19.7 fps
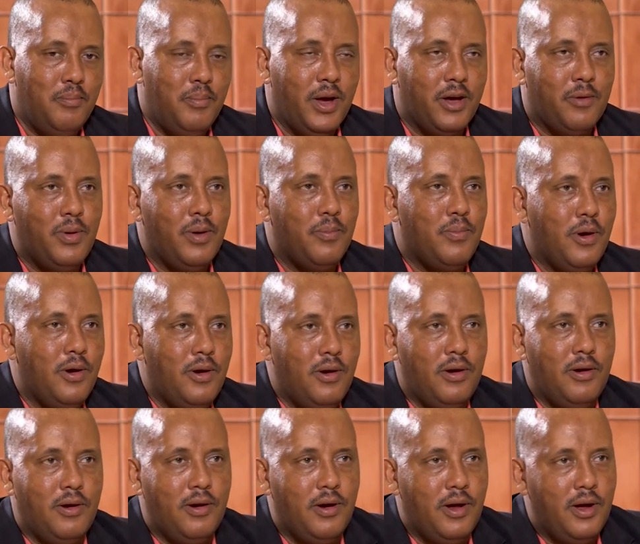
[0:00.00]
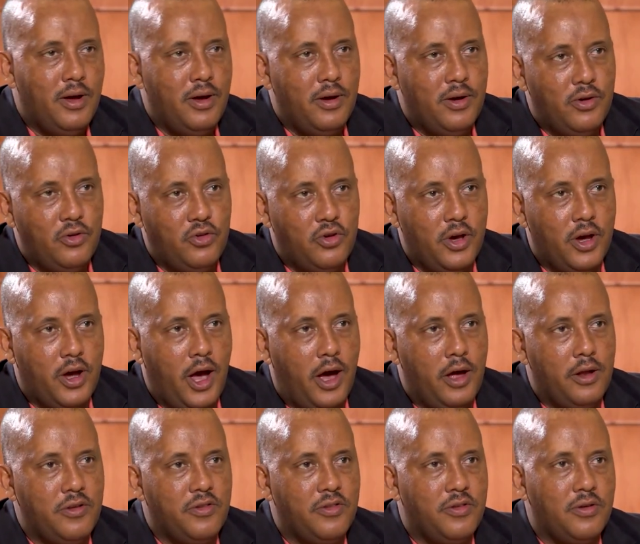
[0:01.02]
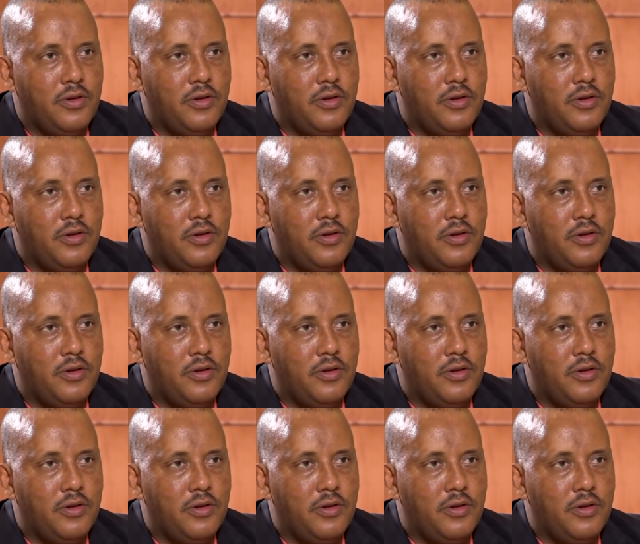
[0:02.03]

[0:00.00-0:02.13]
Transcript: make people shake hands,